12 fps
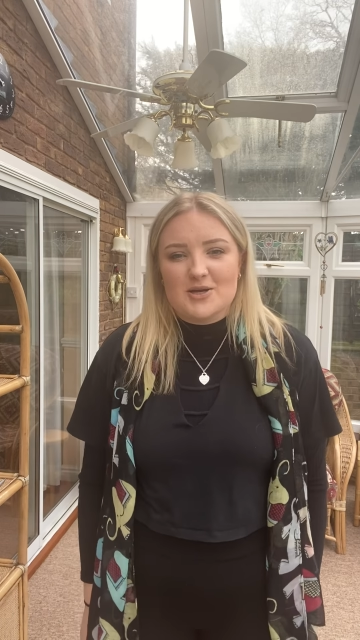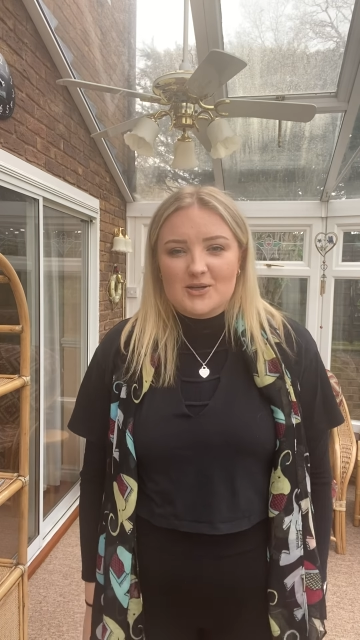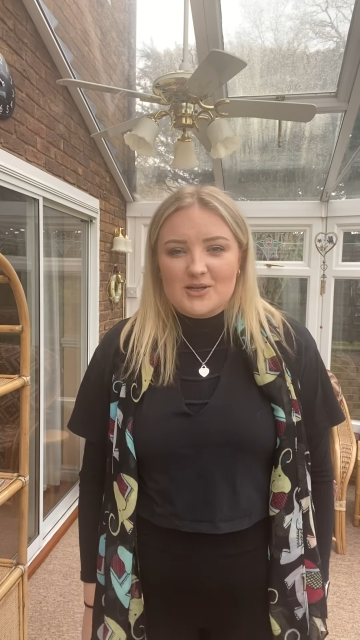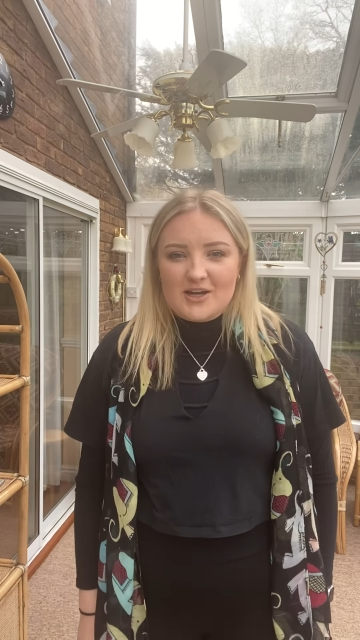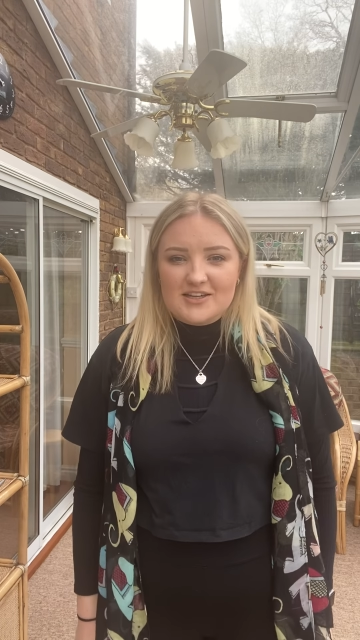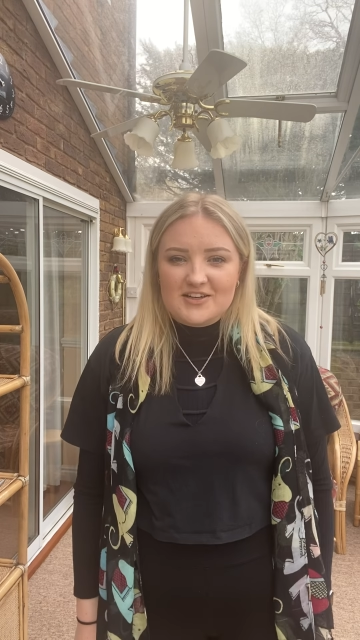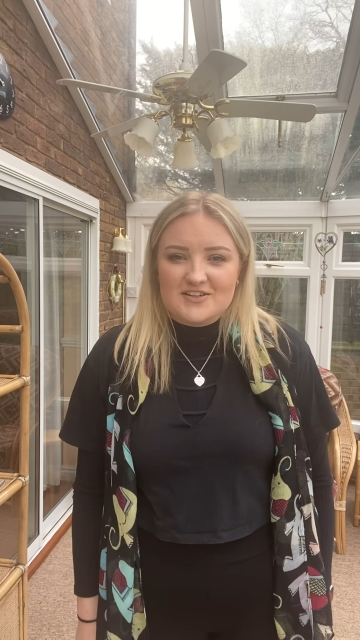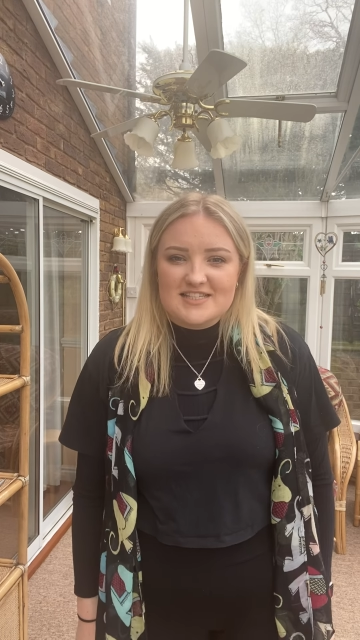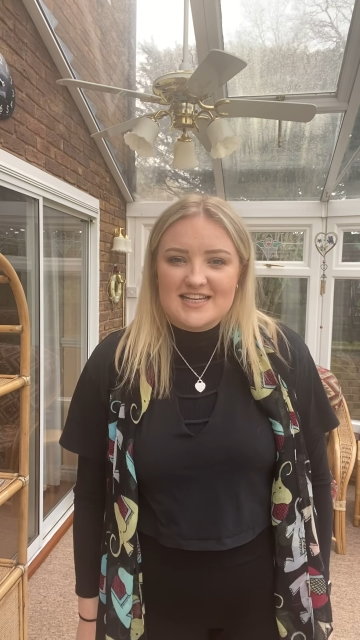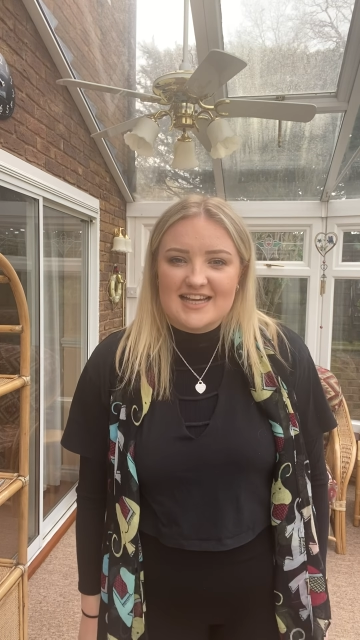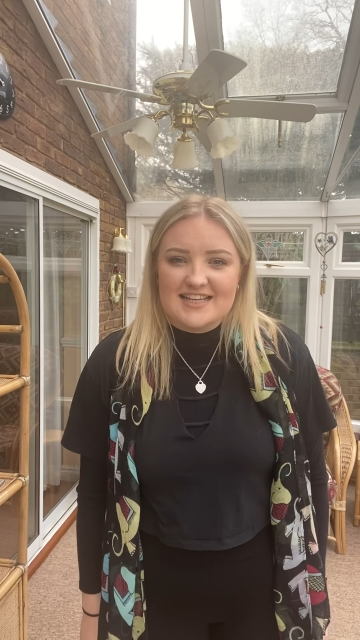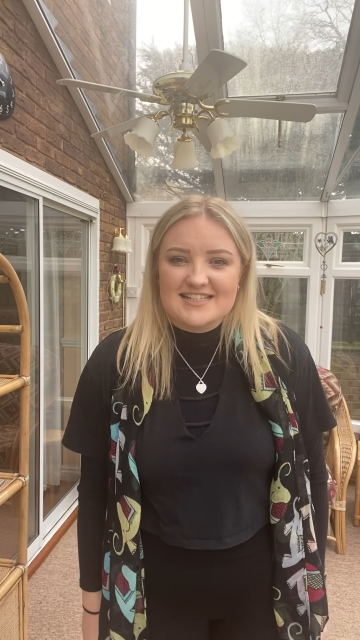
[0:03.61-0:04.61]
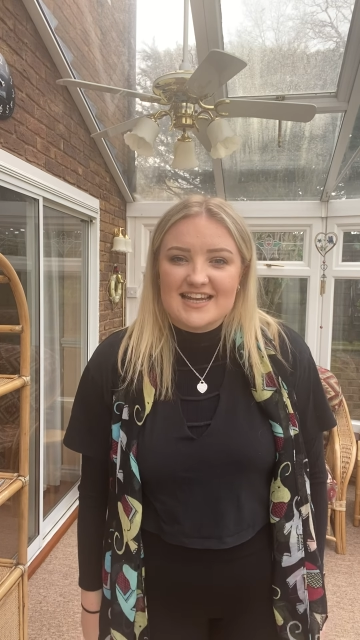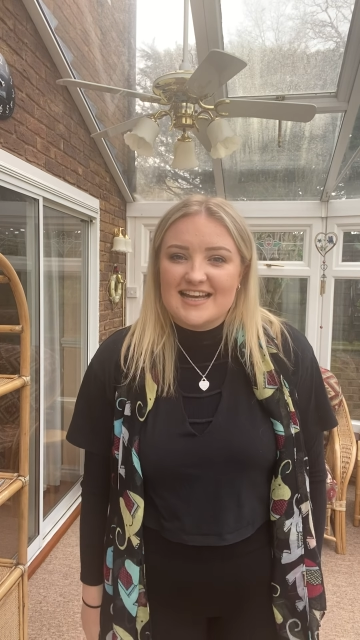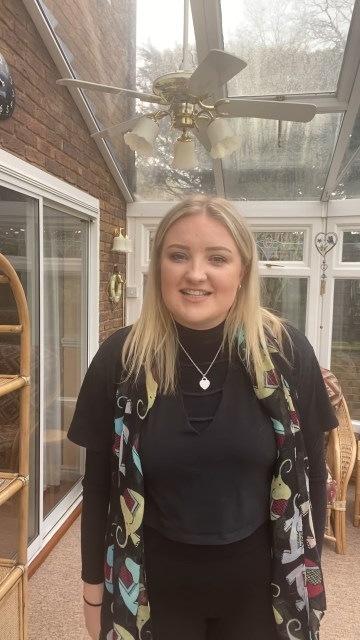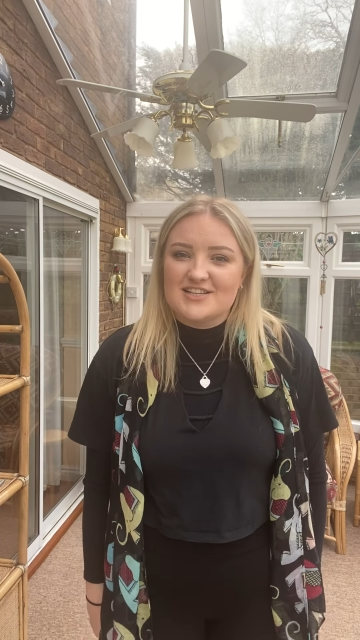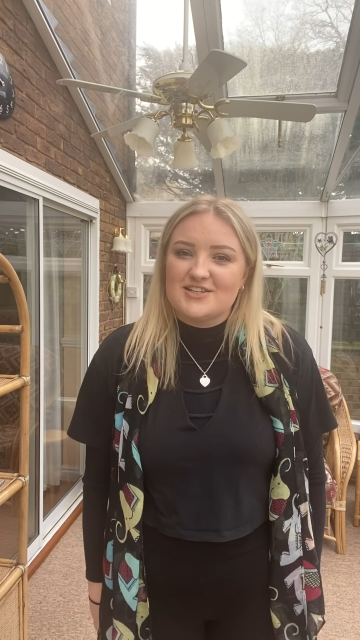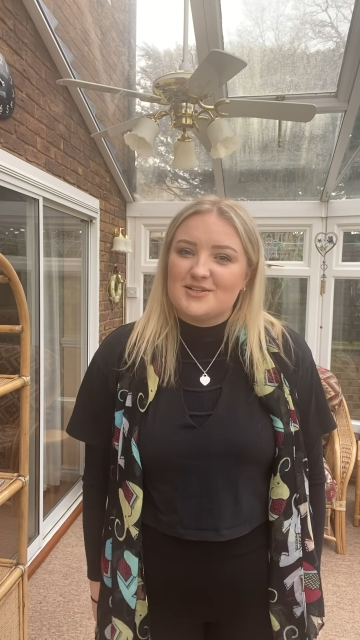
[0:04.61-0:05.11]
online content
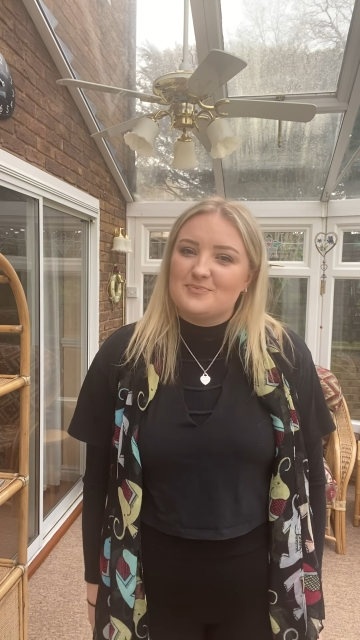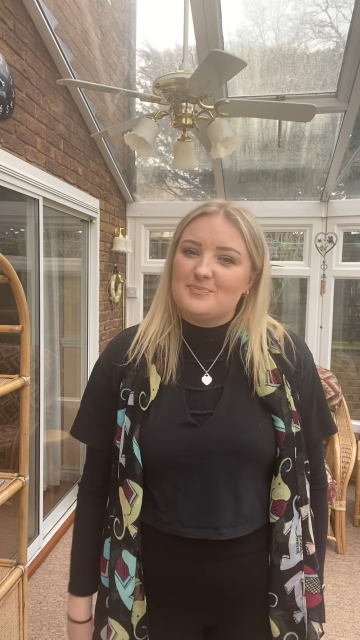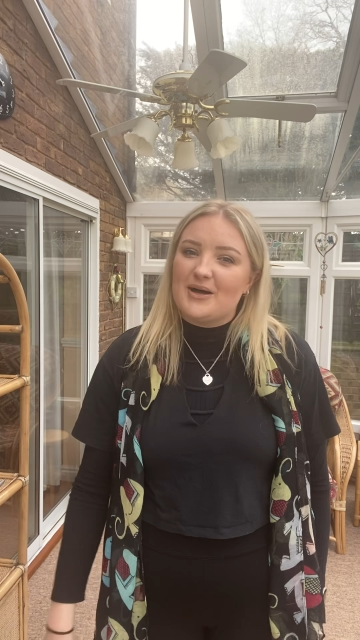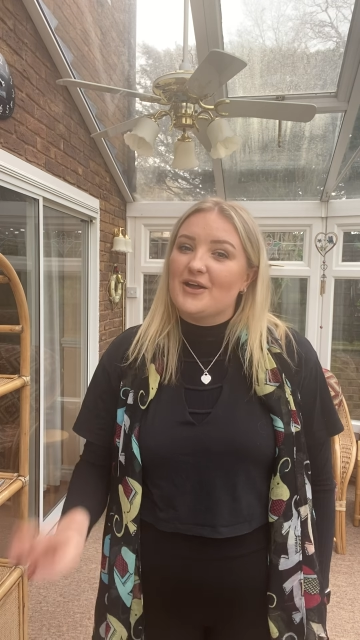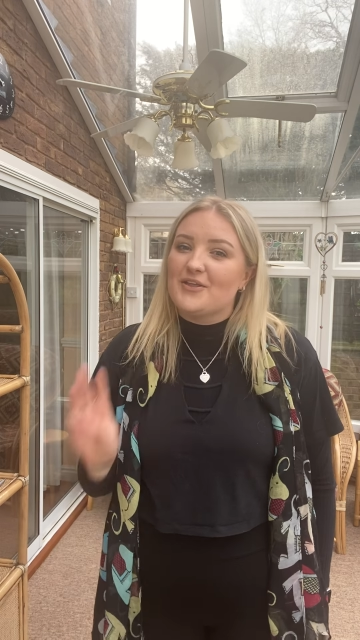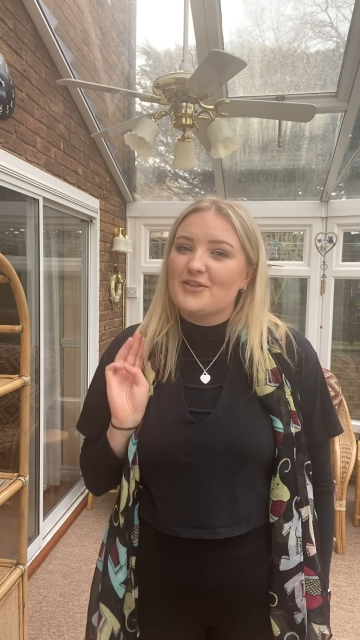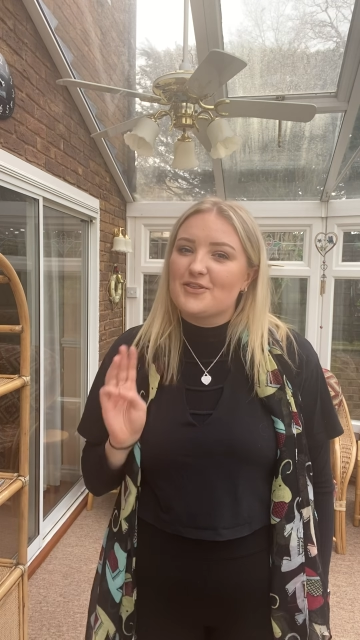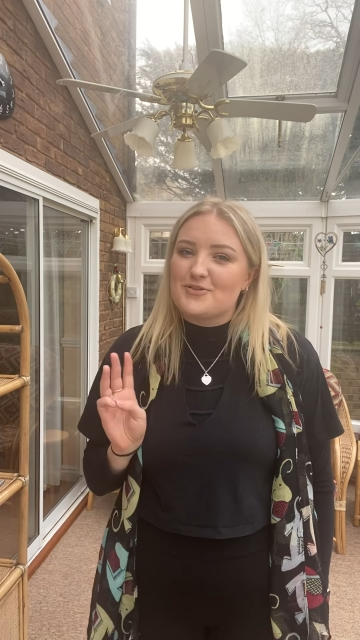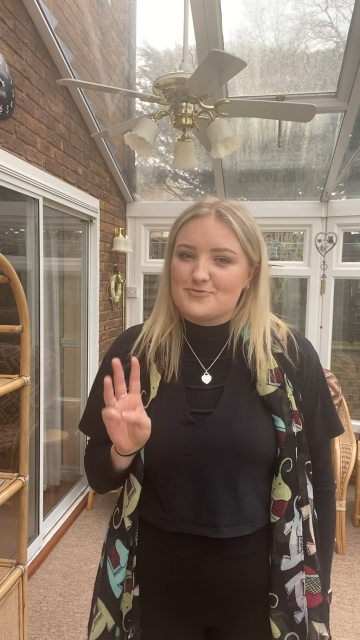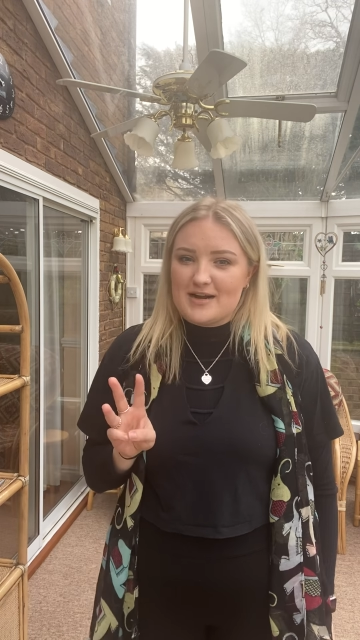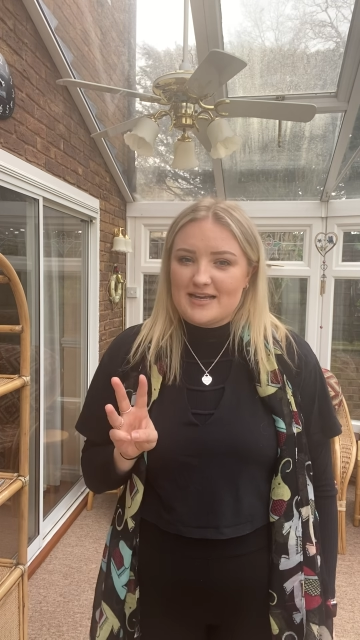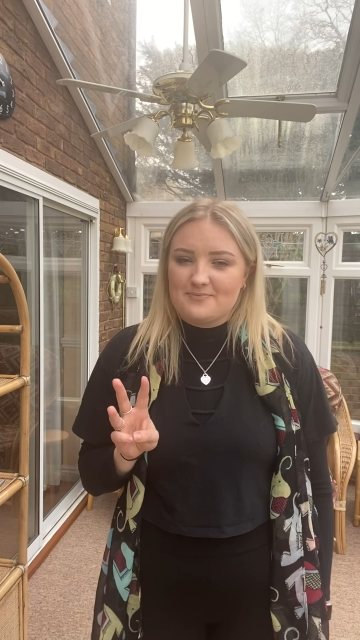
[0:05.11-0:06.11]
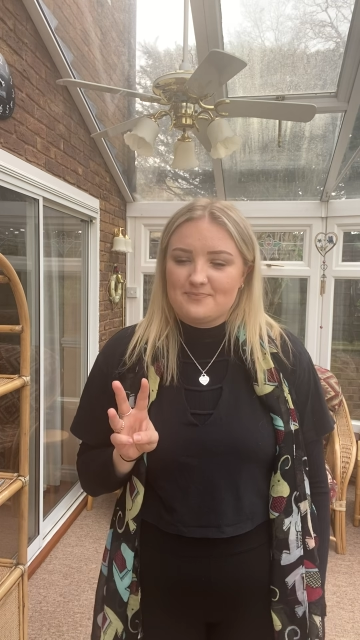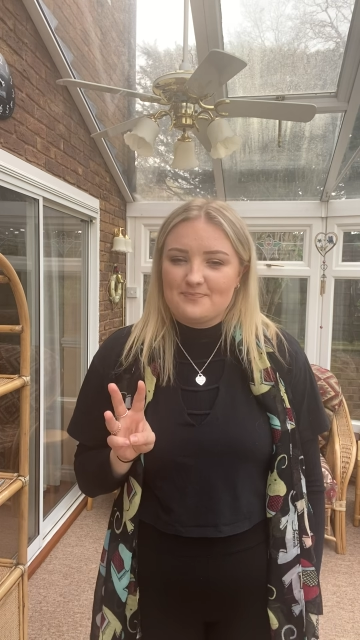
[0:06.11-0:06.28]
lesson number 3.